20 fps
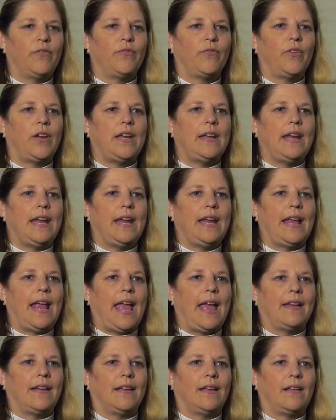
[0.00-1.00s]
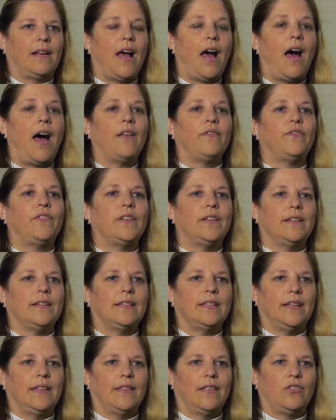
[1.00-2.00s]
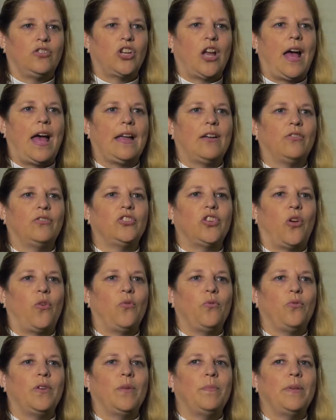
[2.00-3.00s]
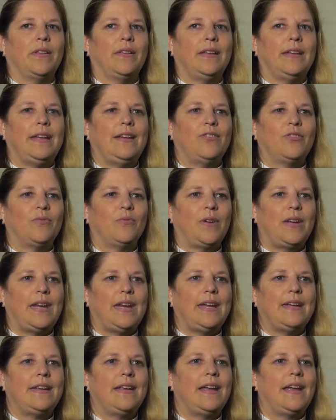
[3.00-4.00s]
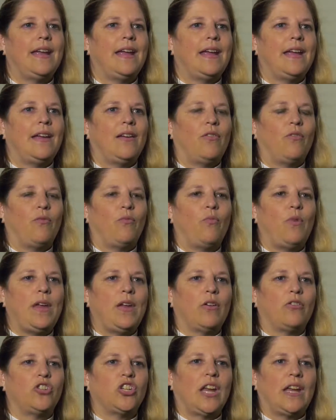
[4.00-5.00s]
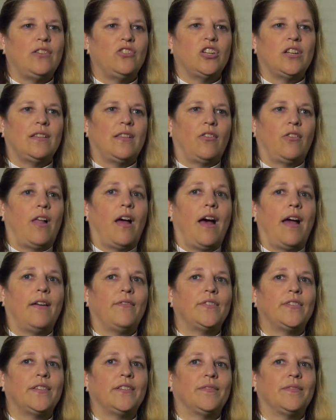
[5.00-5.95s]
of reading and a confidence in the child's own ability to read, we are changing their lives.